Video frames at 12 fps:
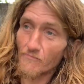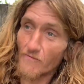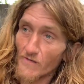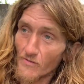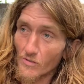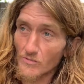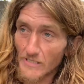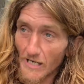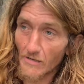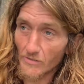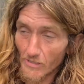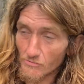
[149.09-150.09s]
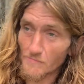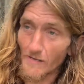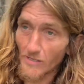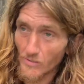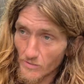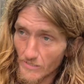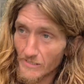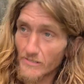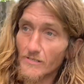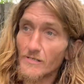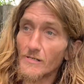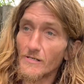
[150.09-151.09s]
fentanyl now comes back clear,